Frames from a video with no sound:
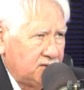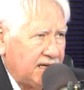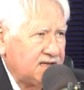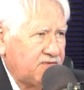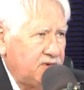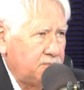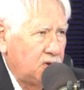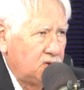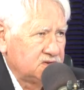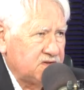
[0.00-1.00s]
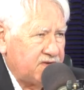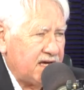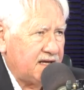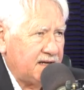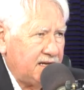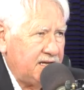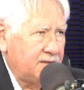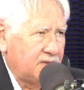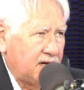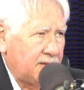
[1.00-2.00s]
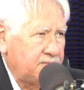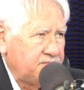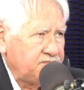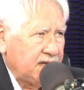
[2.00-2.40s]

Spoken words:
last few polls have had him up,